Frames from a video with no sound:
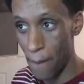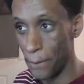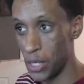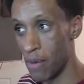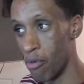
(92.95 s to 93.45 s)

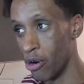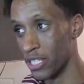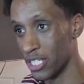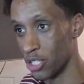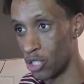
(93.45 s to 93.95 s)
Billboard
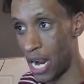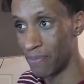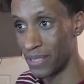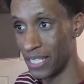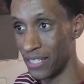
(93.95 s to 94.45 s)
just
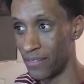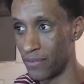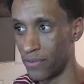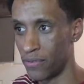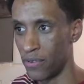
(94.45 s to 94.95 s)
dropped
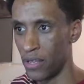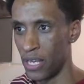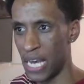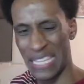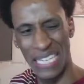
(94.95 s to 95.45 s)
its,
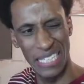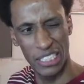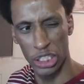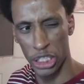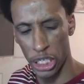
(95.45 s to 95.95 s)
I think it's
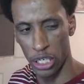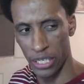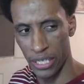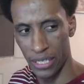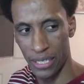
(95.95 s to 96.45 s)
yearly.